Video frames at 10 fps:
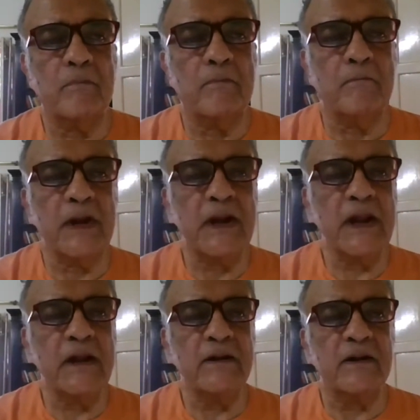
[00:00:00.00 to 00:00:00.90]

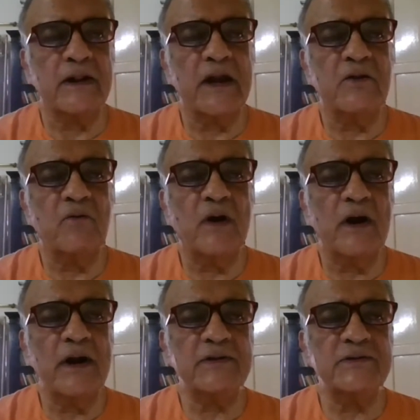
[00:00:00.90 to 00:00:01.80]
meaning that the
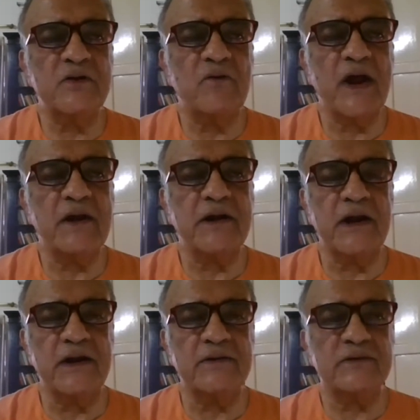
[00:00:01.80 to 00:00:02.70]
world is the way it
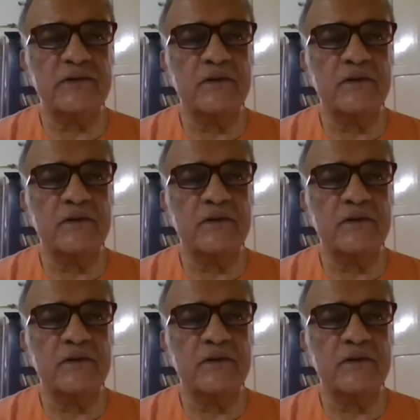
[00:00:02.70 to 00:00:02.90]
is